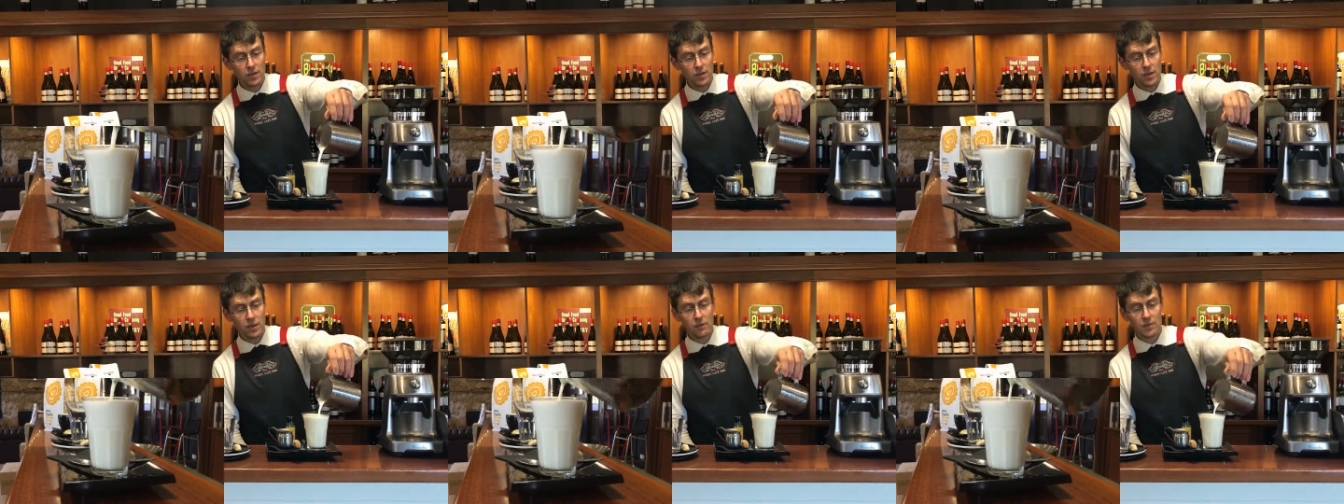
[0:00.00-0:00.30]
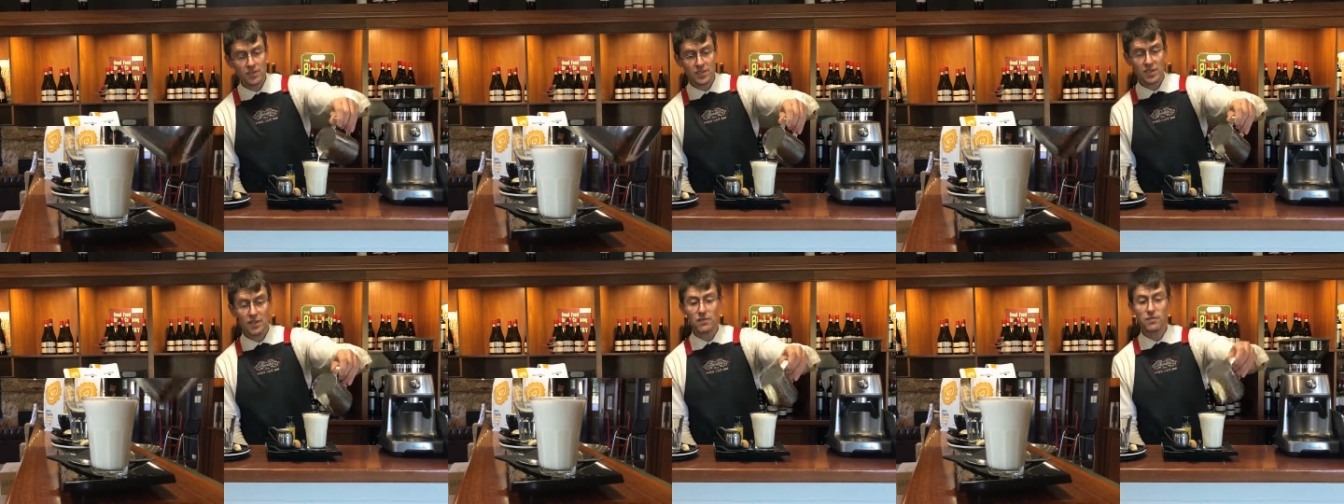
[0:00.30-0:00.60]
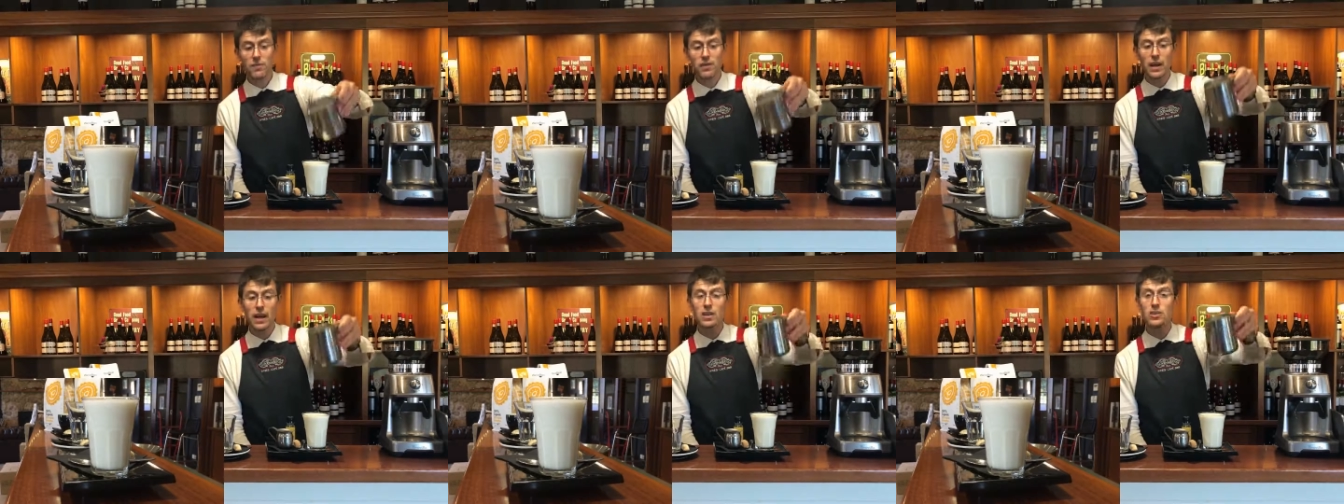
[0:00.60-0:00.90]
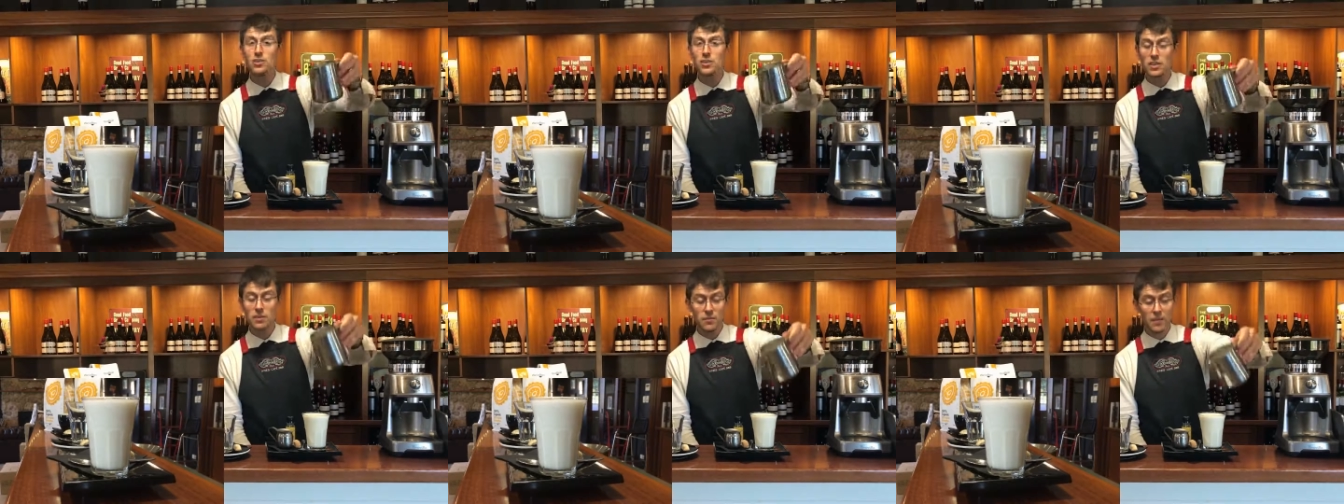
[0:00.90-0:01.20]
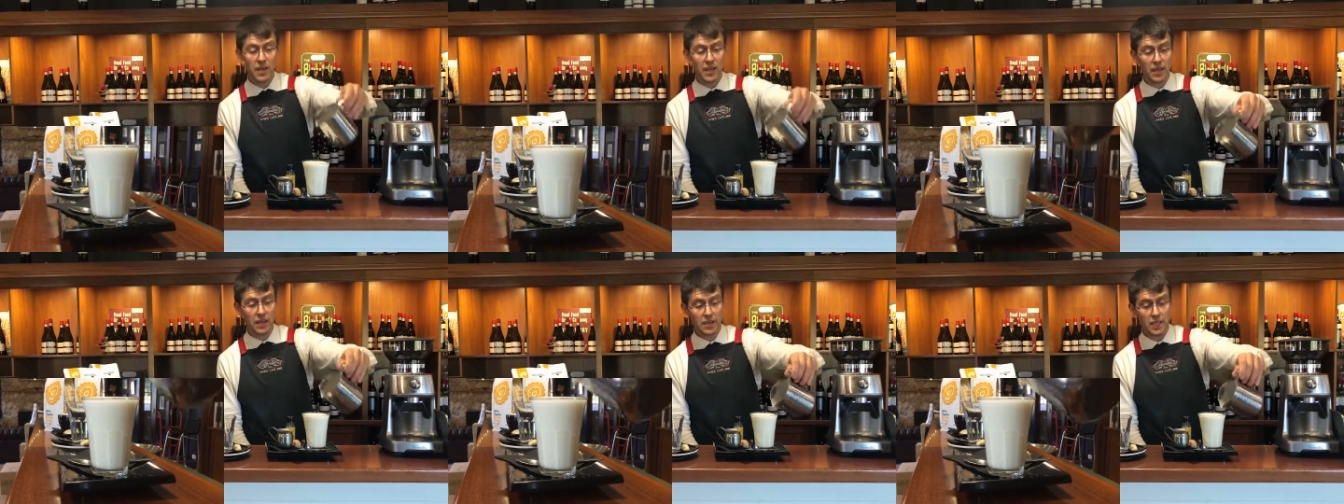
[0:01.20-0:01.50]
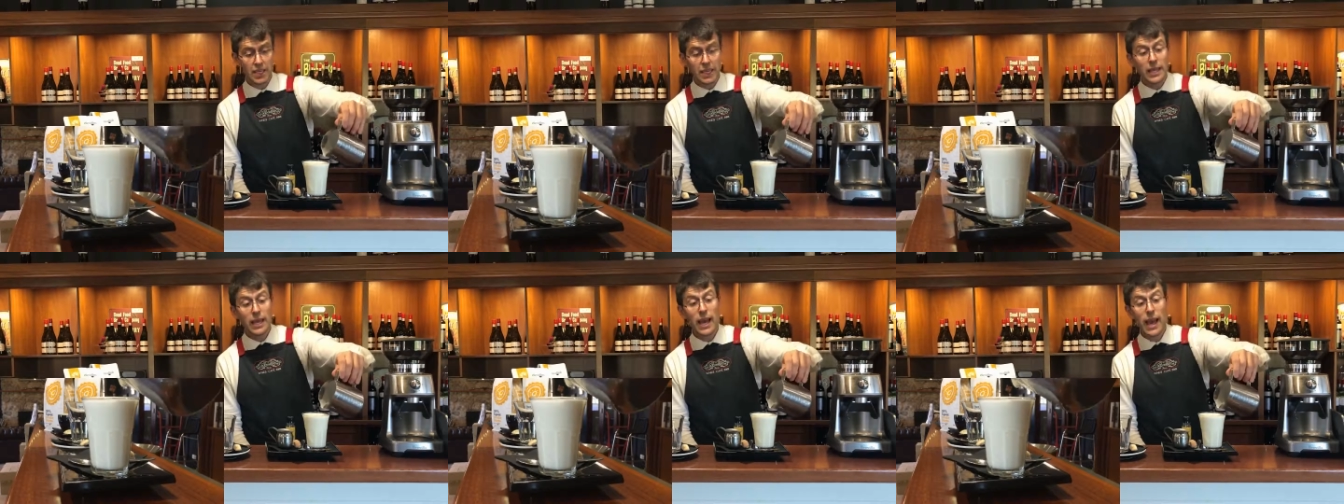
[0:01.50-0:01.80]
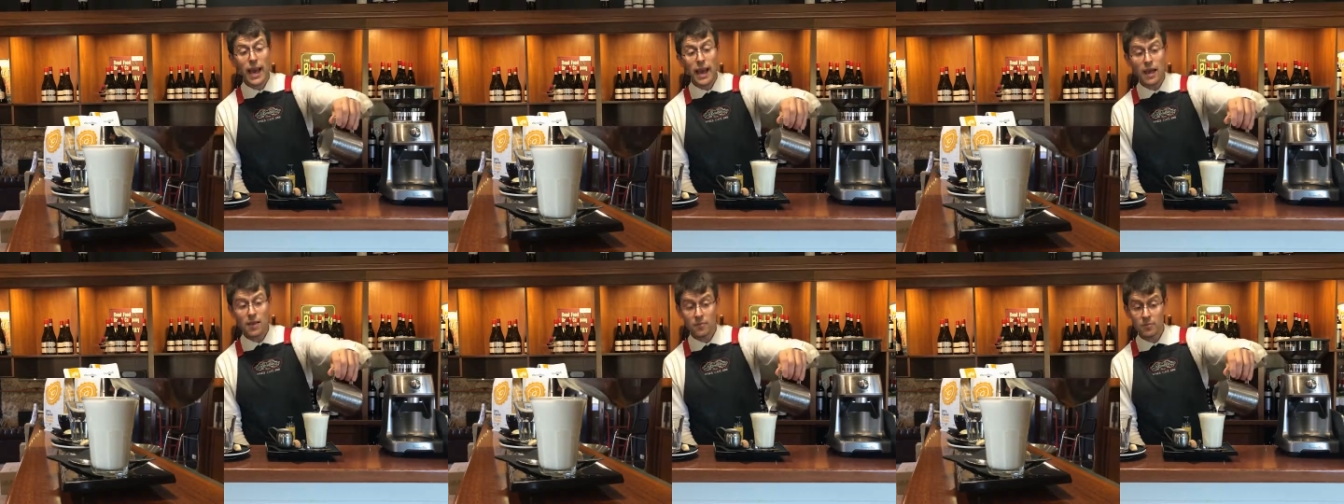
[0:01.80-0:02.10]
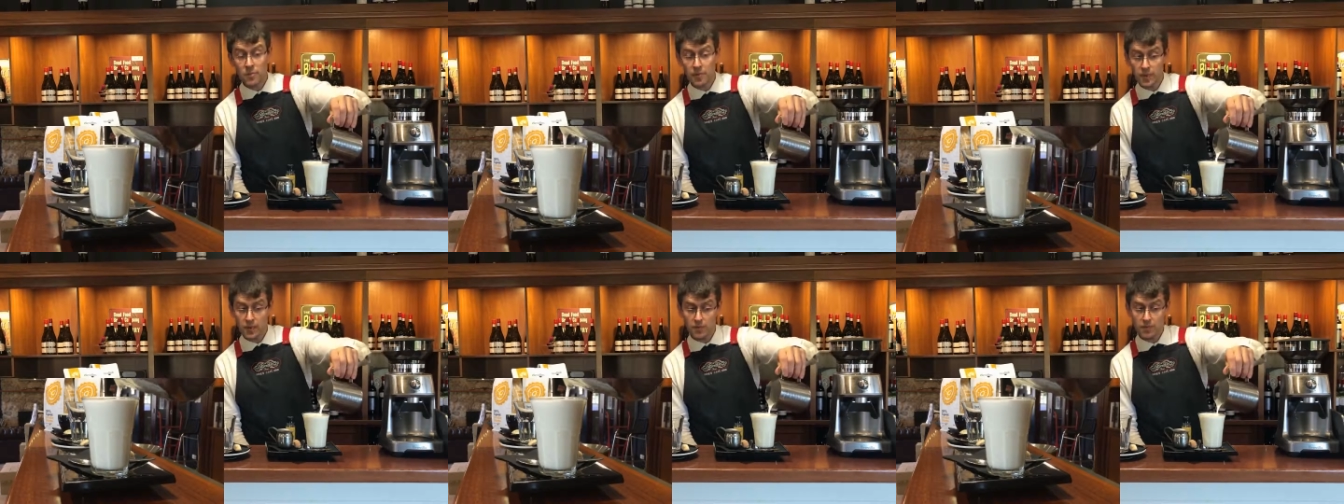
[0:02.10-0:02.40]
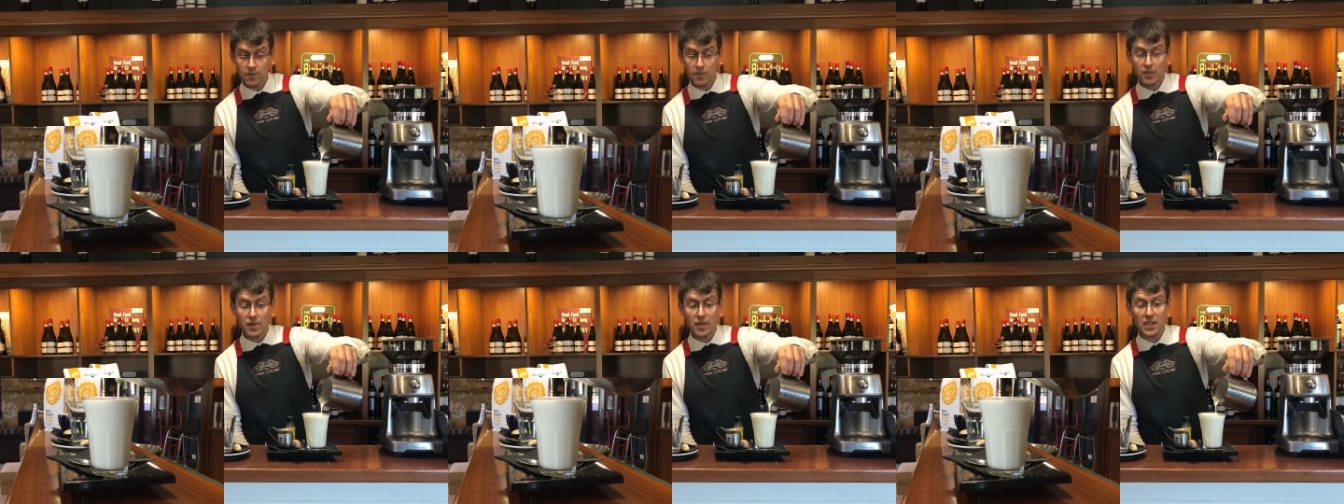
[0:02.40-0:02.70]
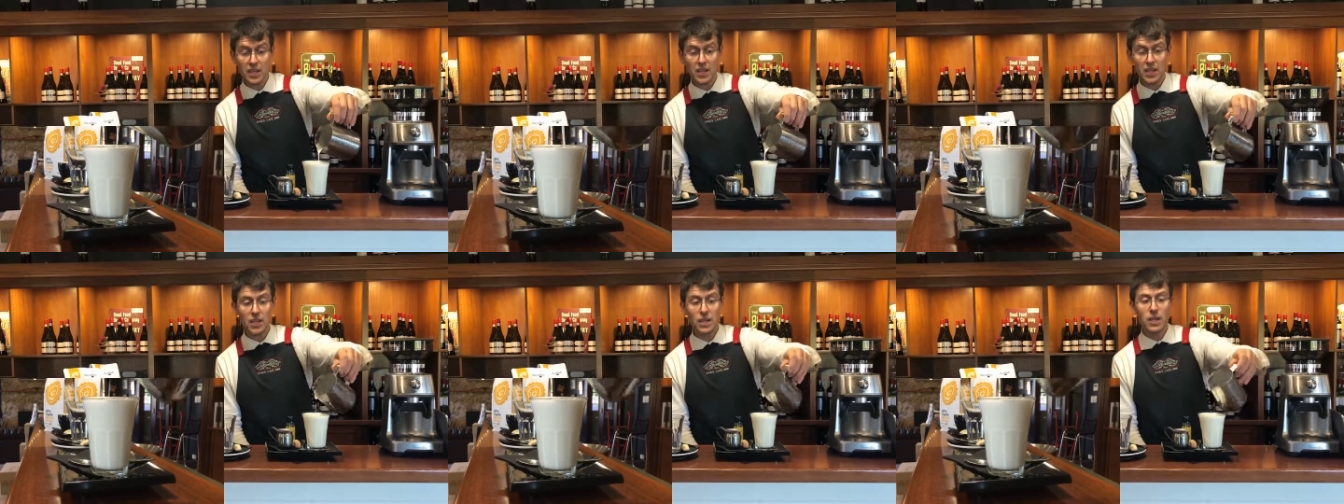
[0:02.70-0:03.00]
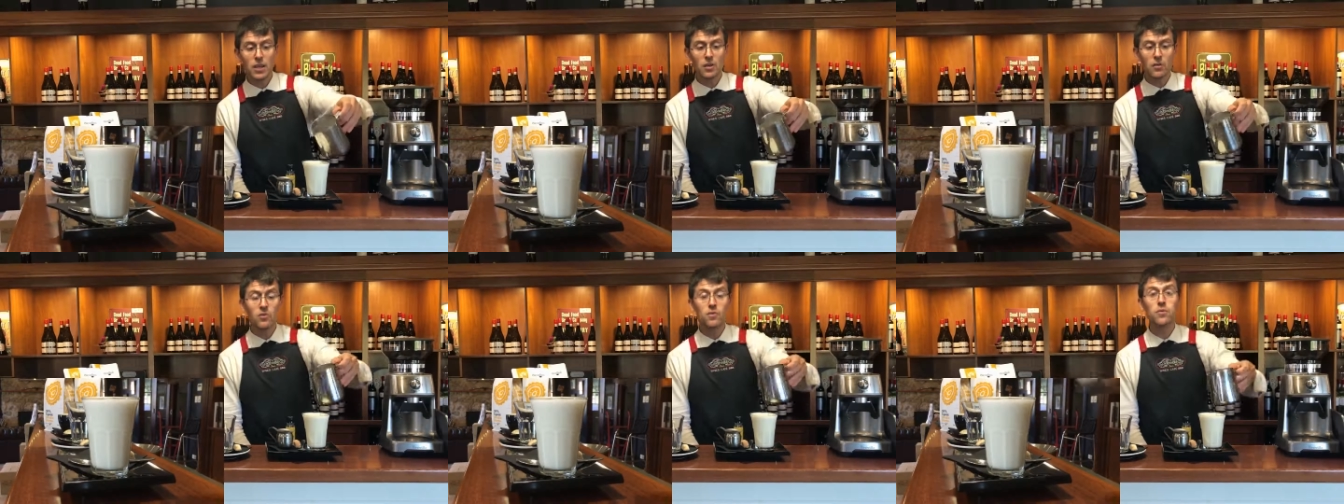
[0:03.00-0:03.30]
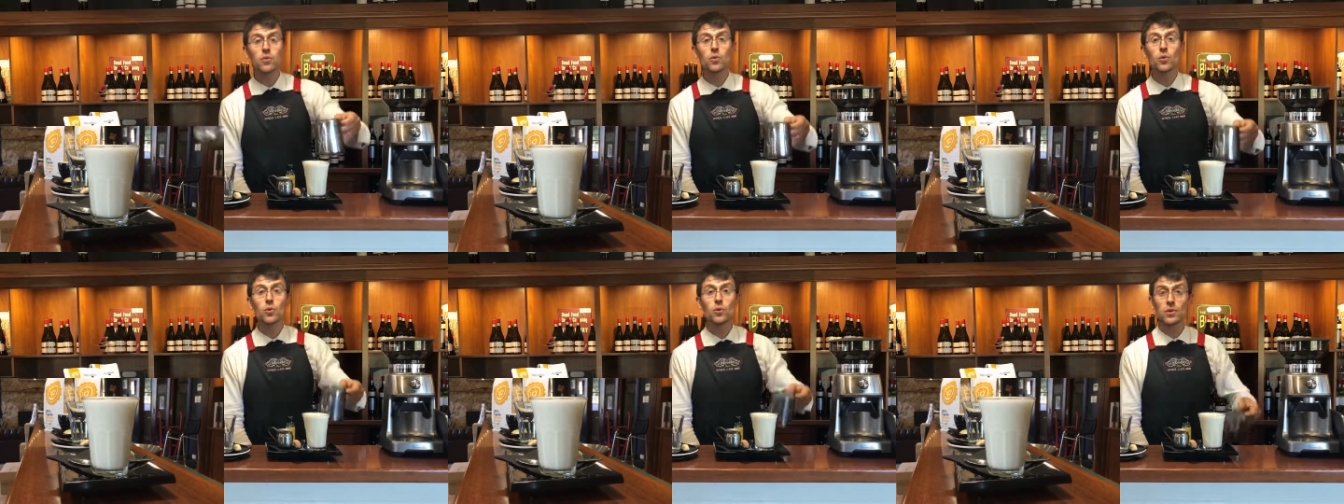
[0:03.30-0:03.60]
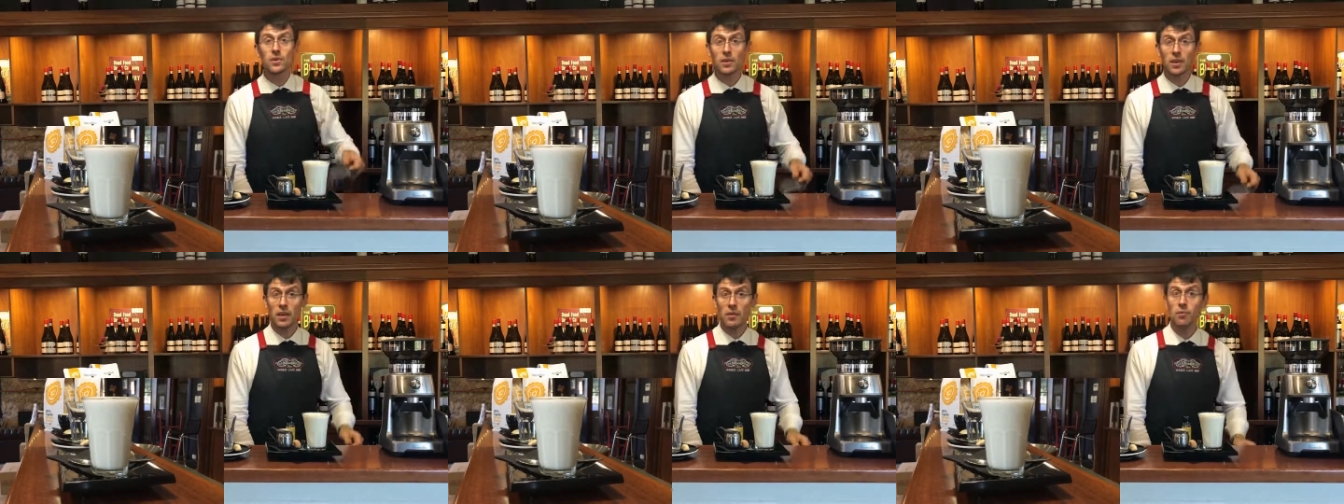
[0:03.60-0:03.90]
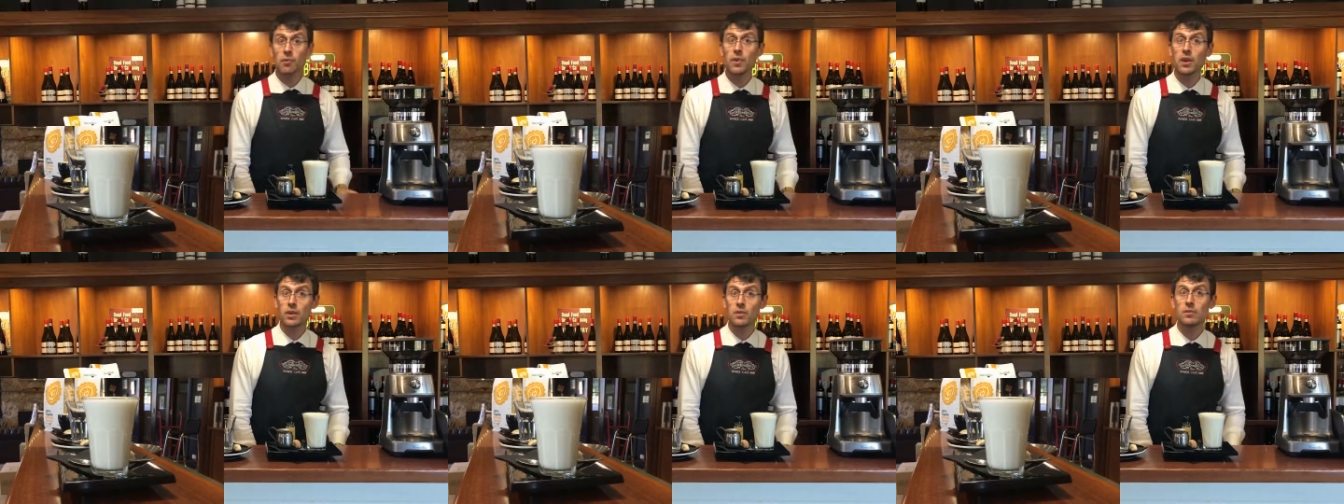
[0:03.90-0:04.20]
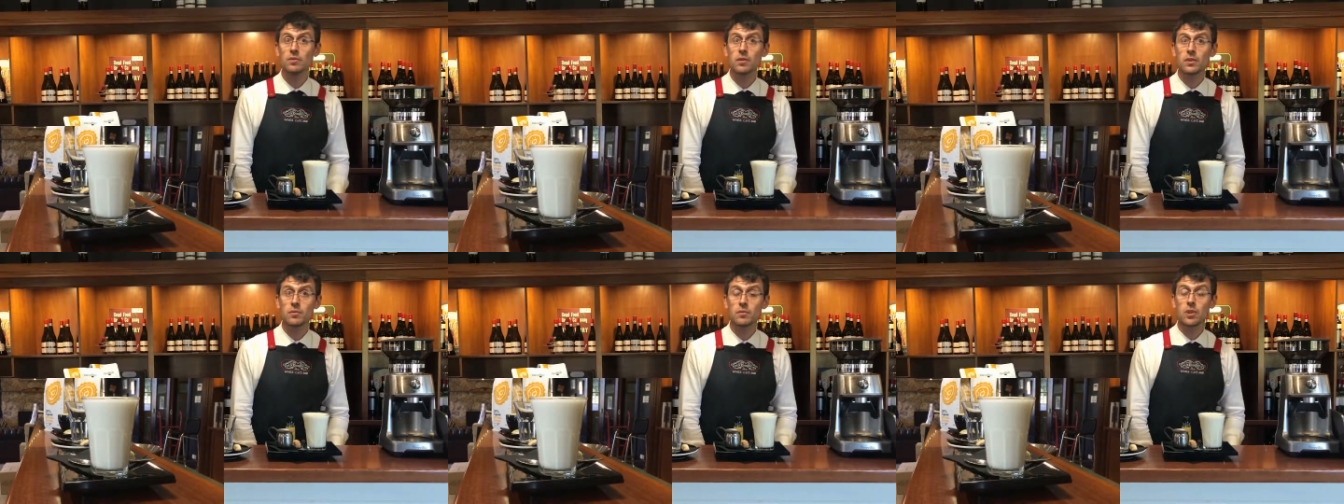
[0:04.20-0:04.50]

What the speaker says: obviously freshly made, and preferably full cream milk,